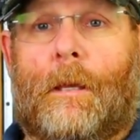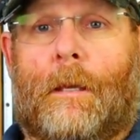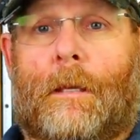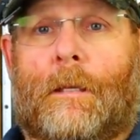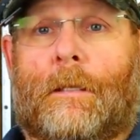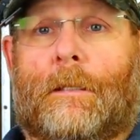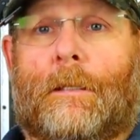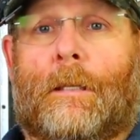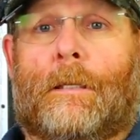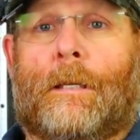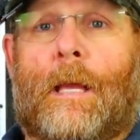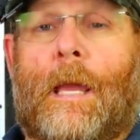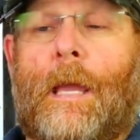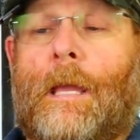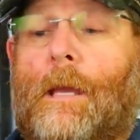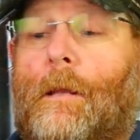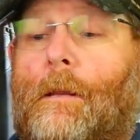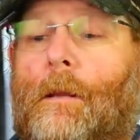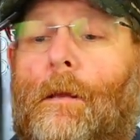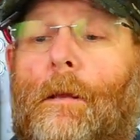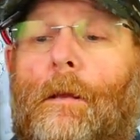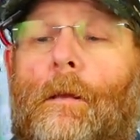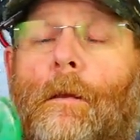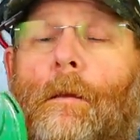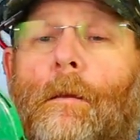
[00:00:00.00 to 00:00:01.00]
is to take
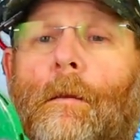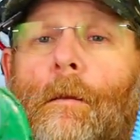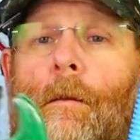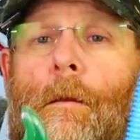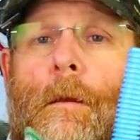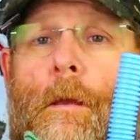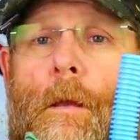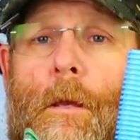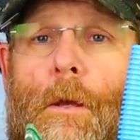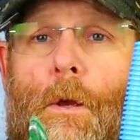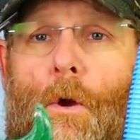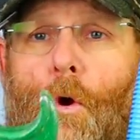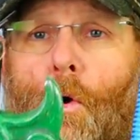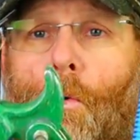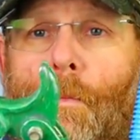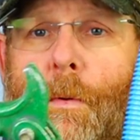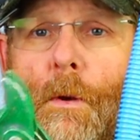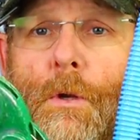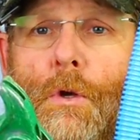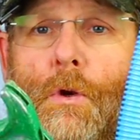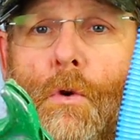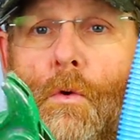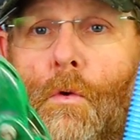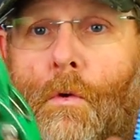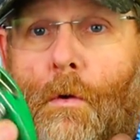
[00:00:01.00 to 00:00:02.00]
it,
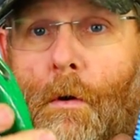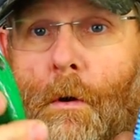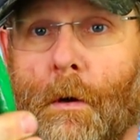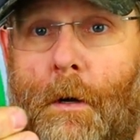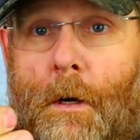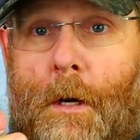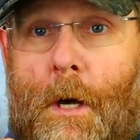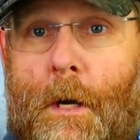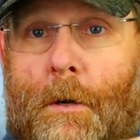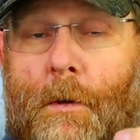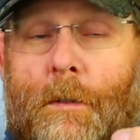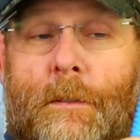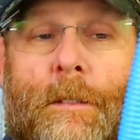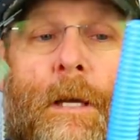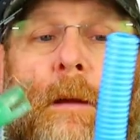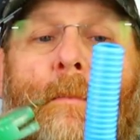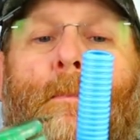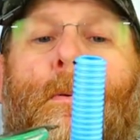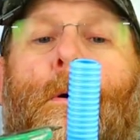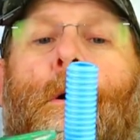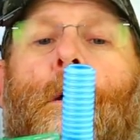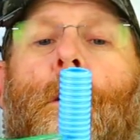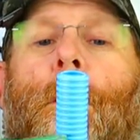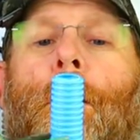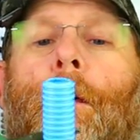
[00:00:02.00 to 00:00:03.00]
open your cutters
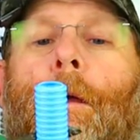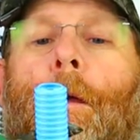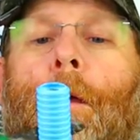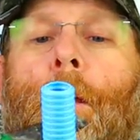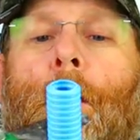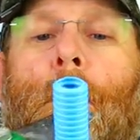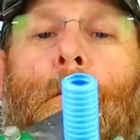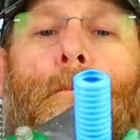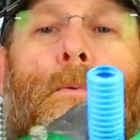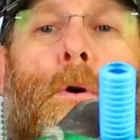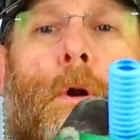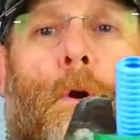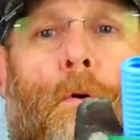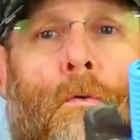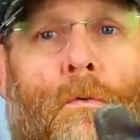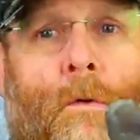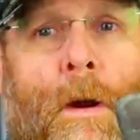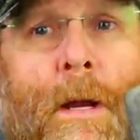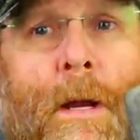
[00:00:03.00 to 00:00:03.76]
up, put it